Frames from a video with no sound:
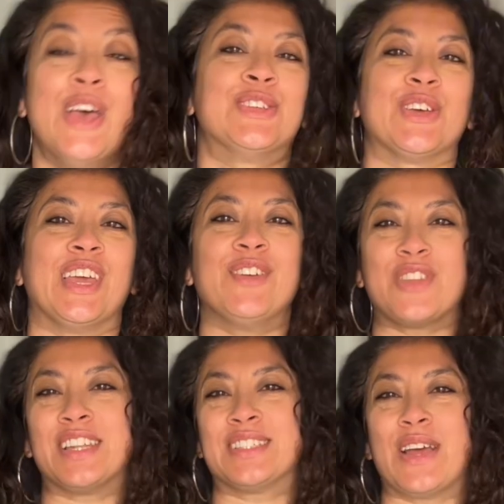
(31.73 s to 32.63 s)
So if
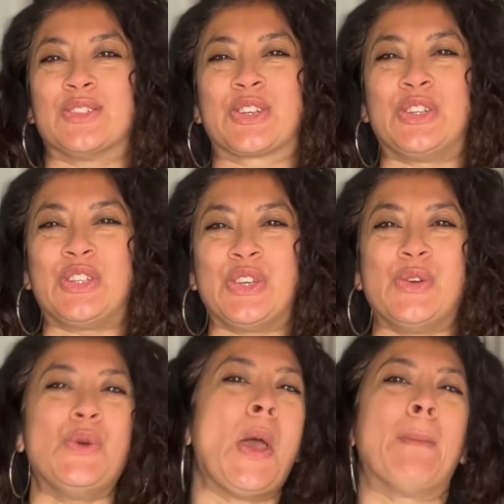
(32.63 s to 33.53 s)
that sounds good to
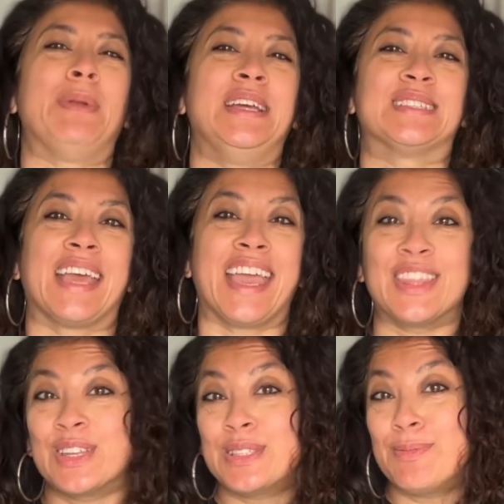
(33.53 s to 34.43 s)
you, please
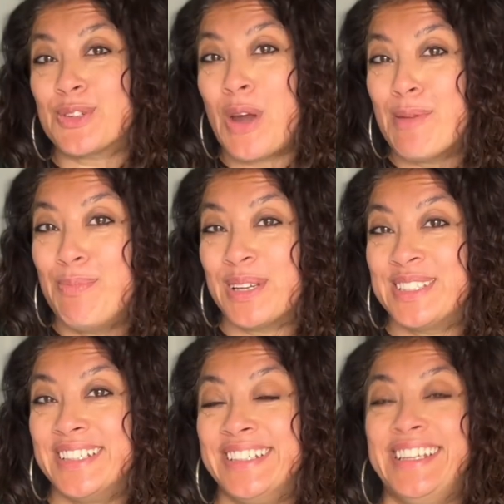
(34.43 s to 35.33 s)
hit the subscribe
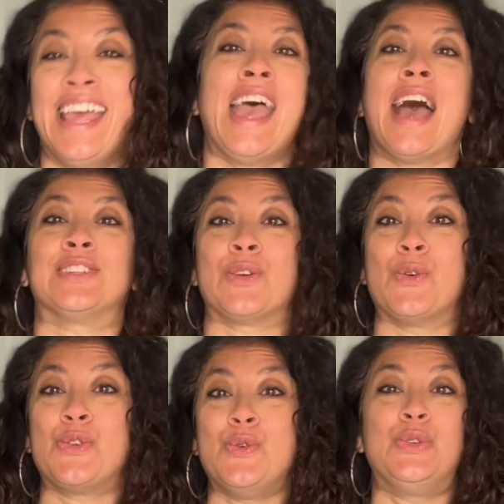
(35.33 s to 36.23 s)
button so
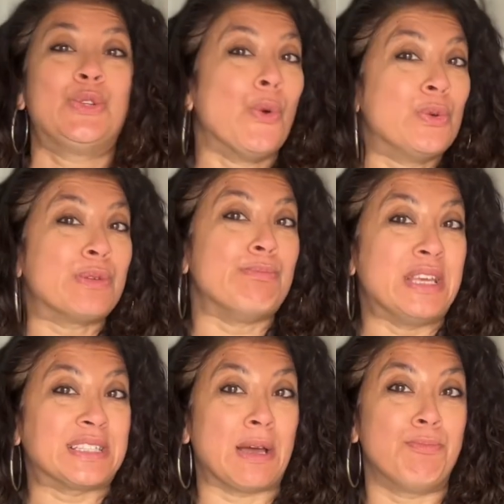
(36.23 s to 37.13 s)
you don't
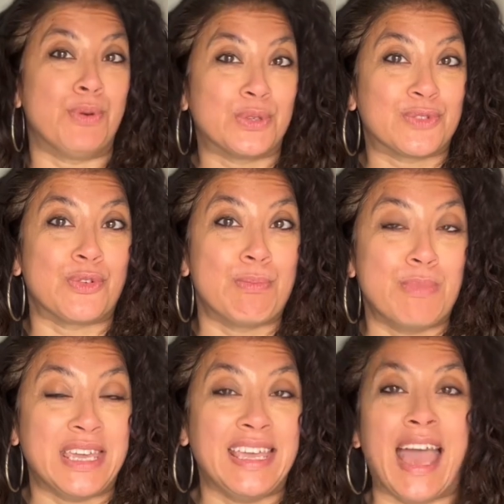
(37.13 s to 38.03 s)
miss a post from
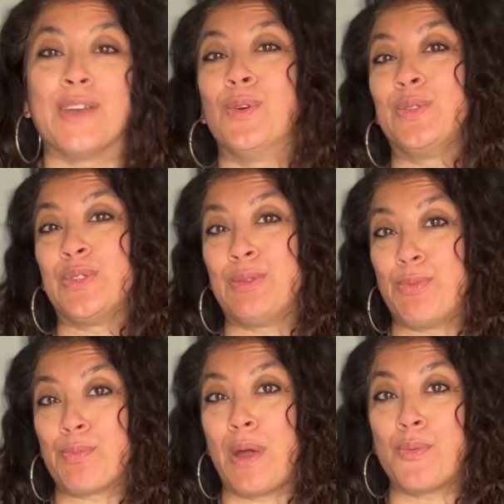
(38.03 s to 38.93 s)
me and also
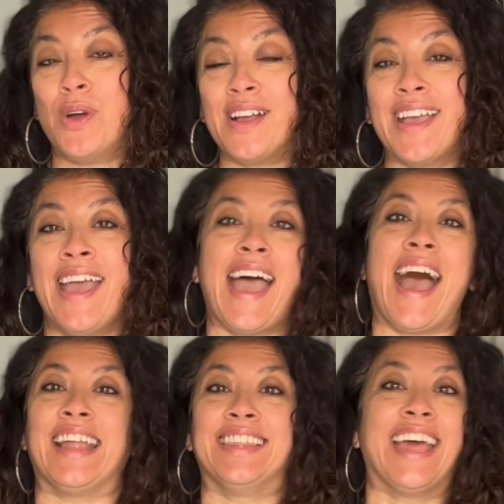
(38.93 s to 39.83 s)
support my work.
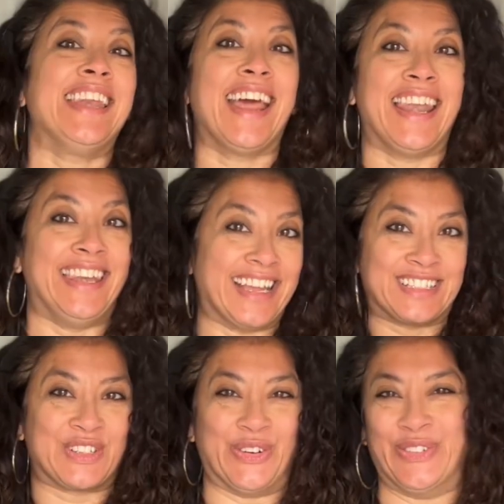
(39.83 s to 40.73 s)
And then let's
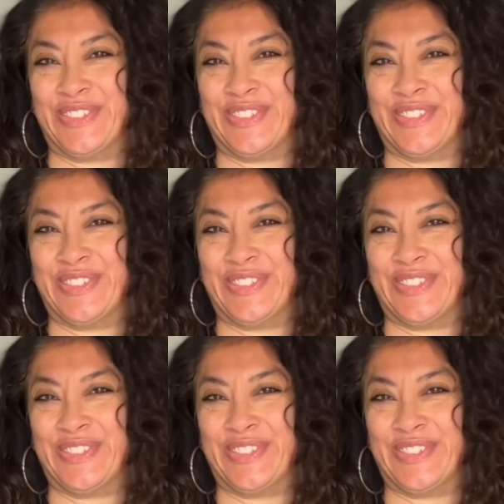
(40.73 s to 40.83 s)
go.